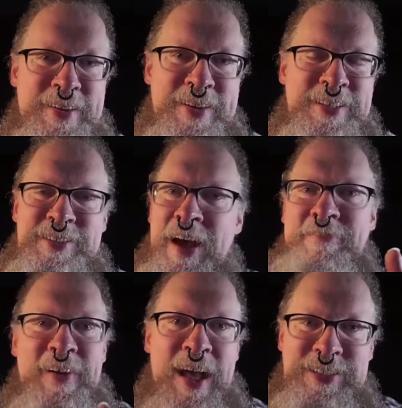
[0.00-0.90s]
It's not
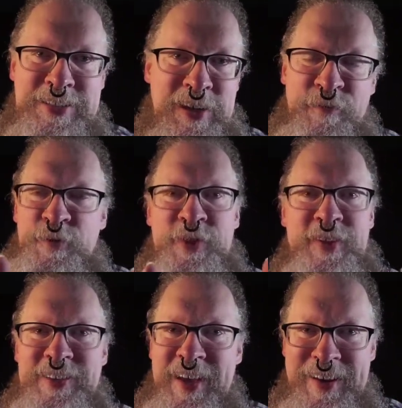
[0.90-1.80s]
fast enough for the
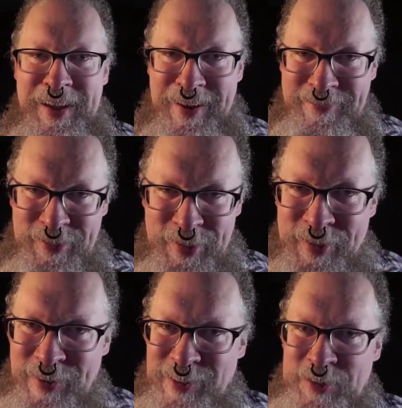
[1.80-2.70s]
things I need it
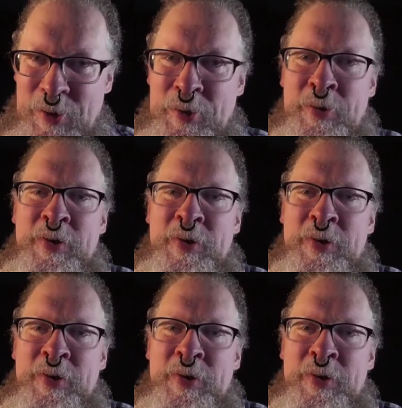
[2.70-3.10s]
for. So.